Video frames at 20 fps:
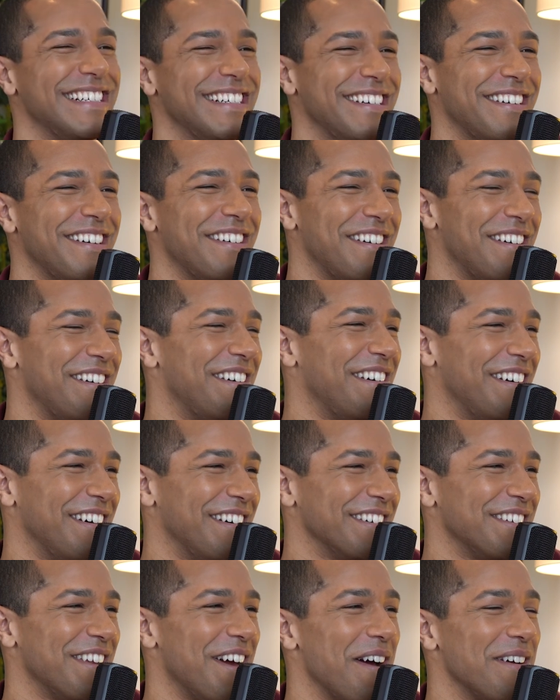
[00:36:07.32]
Oh,
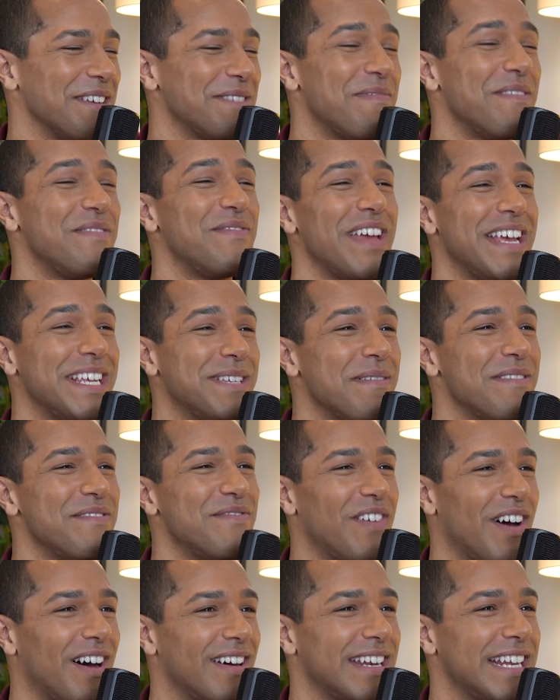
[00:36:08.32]
no. It's been, it's been fun.